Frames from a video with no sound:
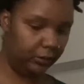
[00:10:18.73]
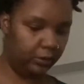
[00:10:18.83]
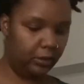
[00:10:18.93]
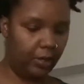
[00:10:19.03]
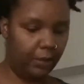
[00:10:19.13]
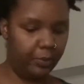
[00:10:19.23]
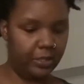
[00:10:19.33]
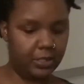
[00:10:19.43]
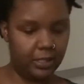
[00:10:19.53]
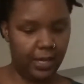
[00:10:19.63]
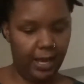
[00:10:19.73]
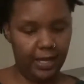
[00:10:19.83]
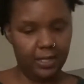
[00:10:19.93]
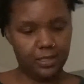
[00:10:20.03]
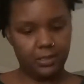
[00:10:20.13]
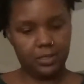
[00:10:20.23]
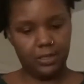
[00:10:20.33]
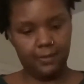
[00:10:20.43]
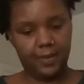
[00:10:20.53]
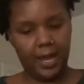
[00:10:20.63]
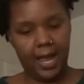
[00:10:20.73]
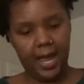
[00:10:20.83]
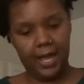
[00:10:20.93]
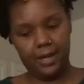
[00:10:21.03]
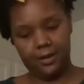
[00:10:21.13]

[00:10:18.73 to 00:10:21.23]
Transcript: So I went today to see if they had it